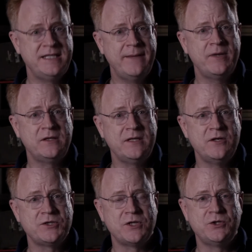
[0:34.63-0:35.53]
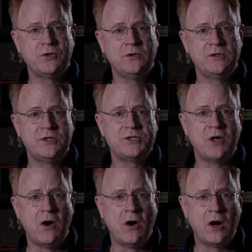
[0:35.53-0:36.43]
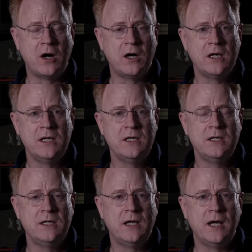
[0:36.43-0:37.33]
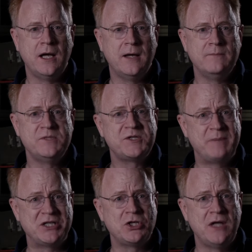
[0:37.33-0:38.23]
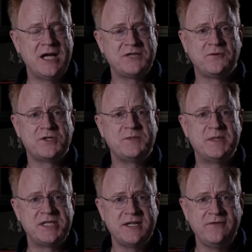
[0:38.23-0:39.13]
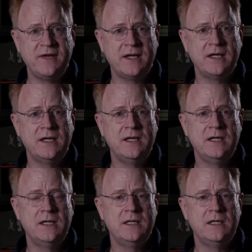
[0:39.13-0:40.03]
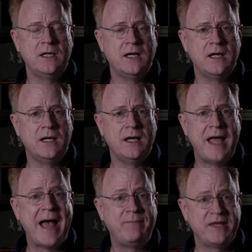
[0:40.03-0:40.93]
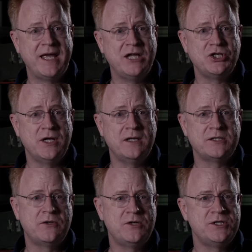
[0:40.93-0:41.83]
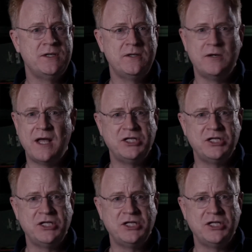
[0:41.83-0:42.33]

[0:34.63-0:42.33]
And typically those controllers are specialized for specific applications. So they're